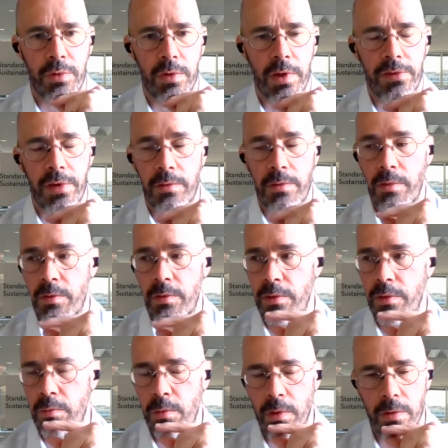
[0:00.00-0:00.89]
projects around
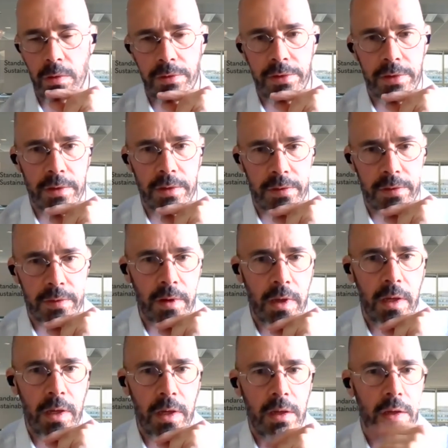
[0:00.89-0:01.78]
the world since
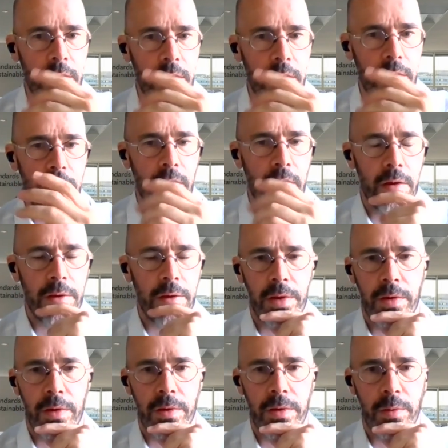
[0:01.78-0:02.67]

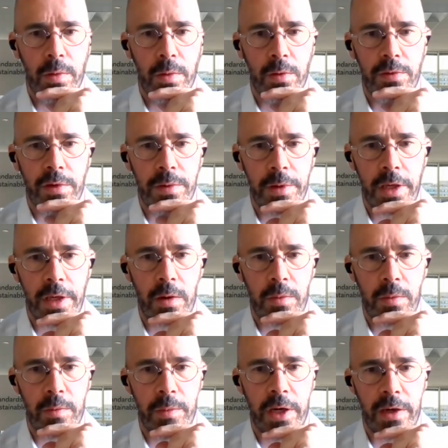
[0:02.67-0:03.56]
the voluntary
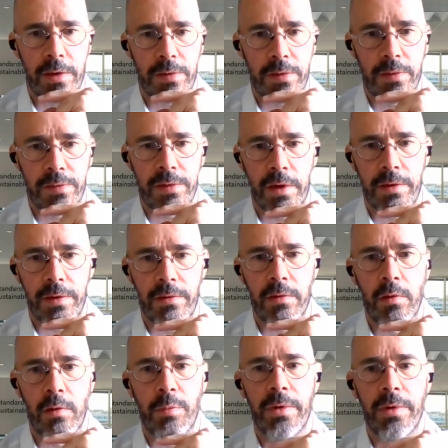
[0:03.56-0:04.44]
carbon market
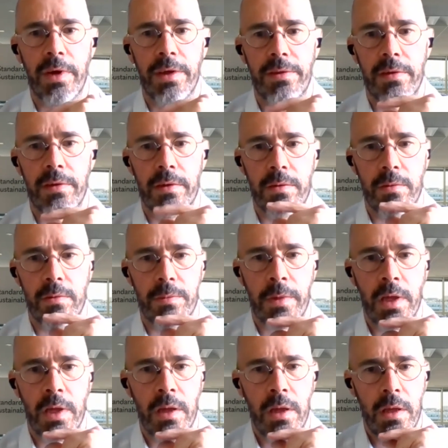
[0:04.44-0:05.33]
started operating. You know?
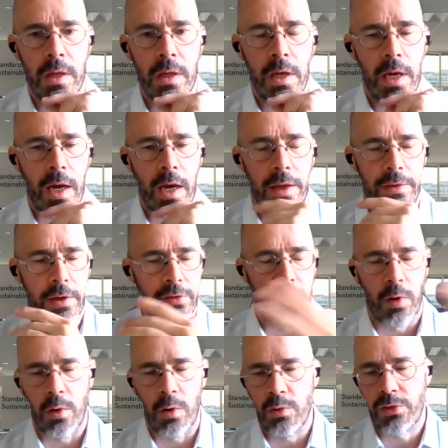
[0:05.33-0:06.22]
And
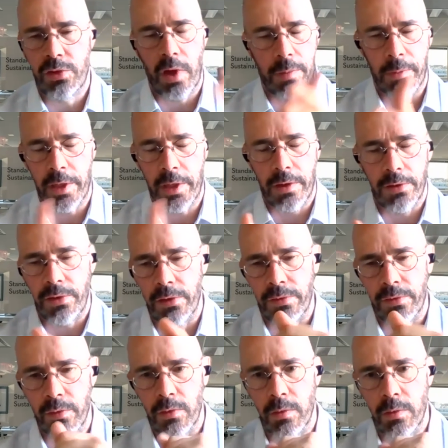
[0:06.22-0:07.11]
this goes, I mean, this
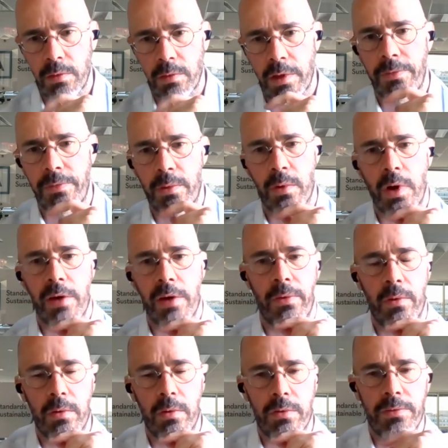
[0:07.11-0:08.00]
is not only for
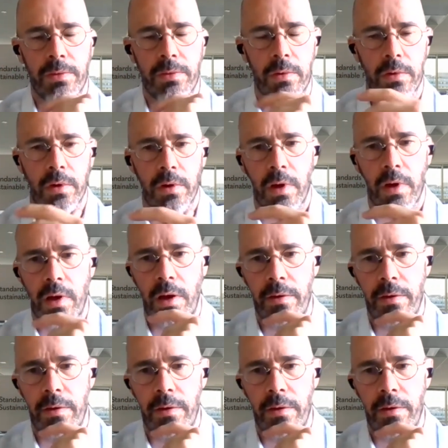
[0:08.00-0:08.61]
AFOLU, for